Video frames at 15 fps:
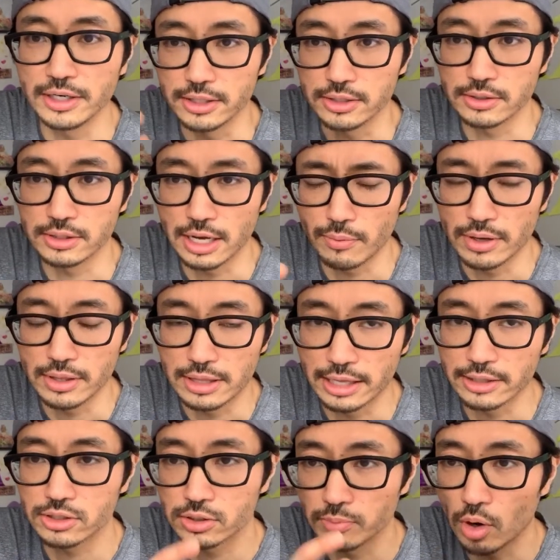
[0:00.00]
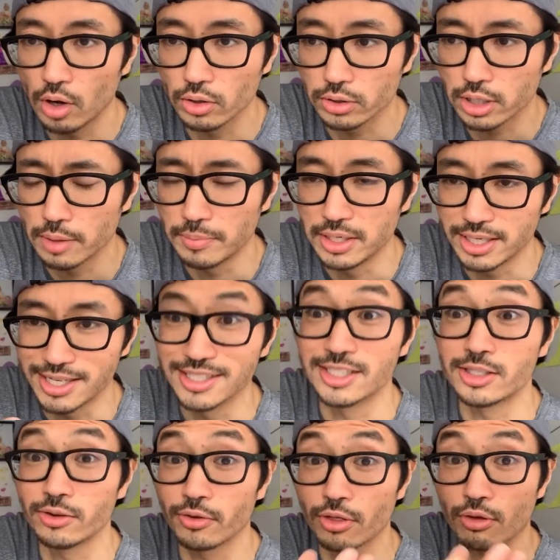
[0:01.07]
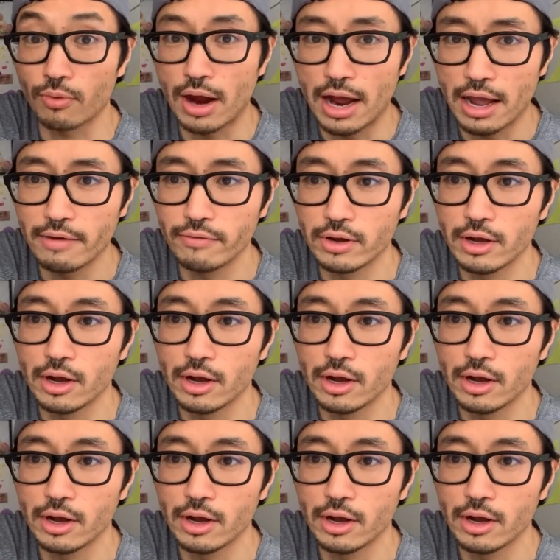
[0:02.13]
it so that way that smaller company can still thrive